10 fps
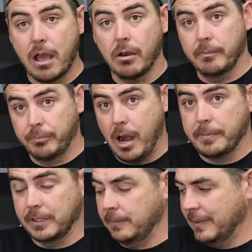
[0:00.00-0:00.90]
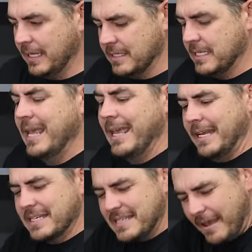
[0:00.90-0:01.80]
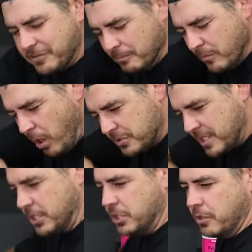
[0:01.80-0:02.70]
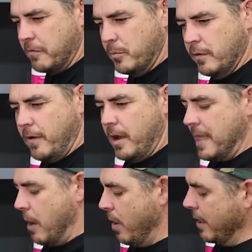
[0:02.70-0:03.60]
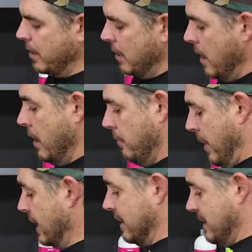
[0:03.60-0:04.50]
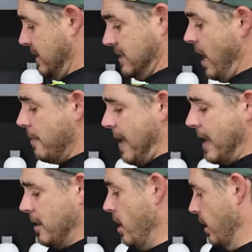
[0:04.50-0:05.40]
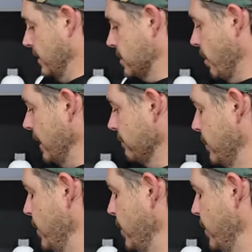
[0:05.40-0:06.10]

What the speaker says: out properly, because it doesn't have the most suction to remove all that water. But this is not bad at all. Let's go ahead and